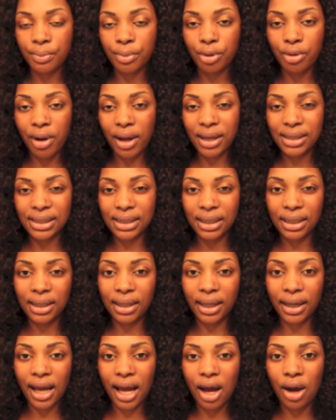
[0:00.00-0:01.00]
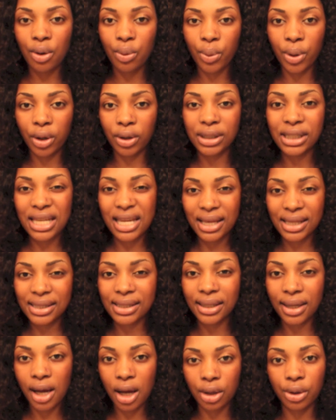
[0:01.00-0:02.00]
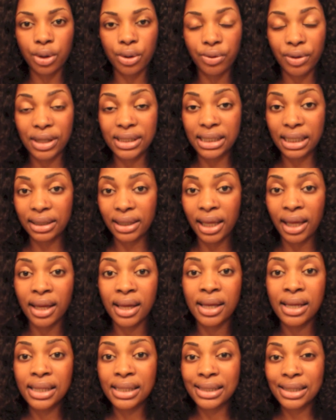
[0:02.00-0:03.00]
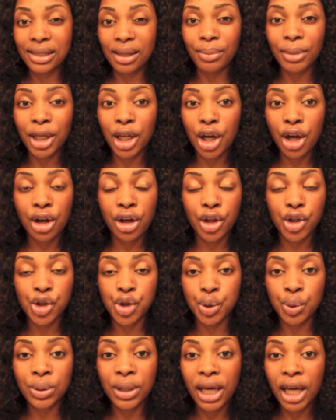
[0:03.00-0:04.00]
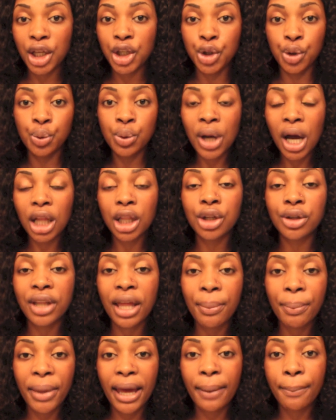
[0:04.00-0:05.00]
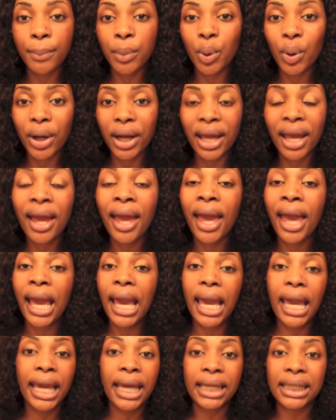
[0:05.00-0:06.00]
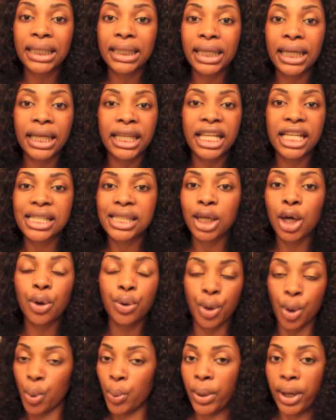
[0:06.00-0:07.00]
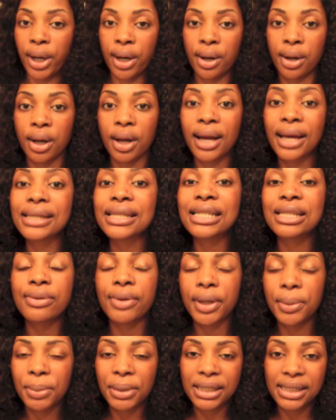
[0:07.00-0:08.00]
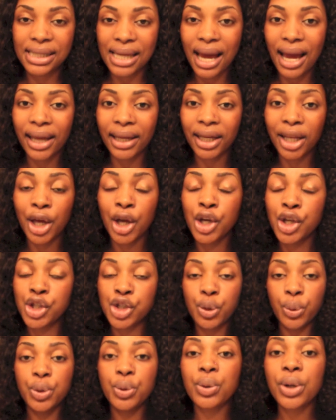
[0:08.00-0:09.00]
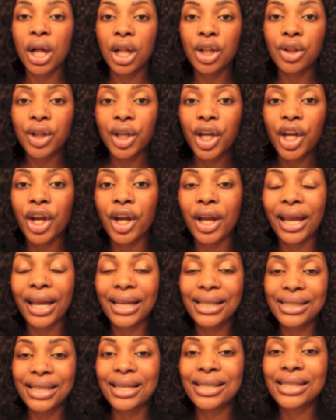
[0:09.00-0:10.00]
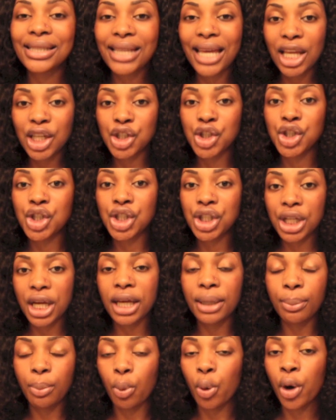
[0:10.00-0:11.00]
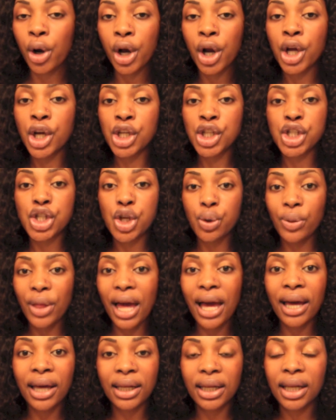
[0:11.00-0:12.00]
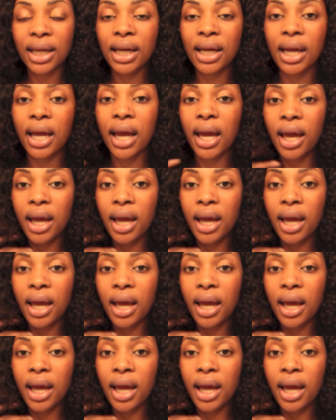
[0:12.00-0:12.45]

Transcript: porosity, like how well it takes to color and things like that. Some hair that you get, you color that bad boy and it doesn't go nowhere because it's already been dyed. So when you color the hair, it does tend to shed more. So that,